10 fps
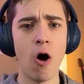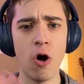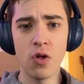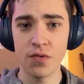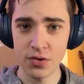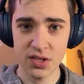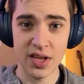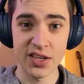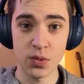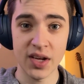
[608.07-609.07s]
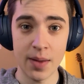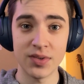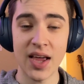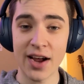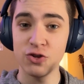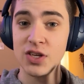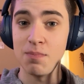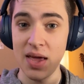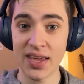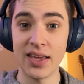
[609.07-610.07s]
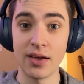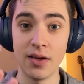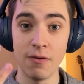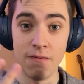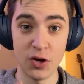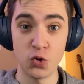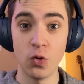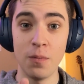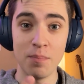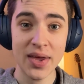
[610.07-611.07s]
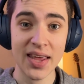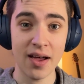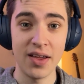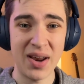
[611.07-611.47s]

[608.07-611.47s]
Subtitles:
all of those things when it comes to actually making visual media.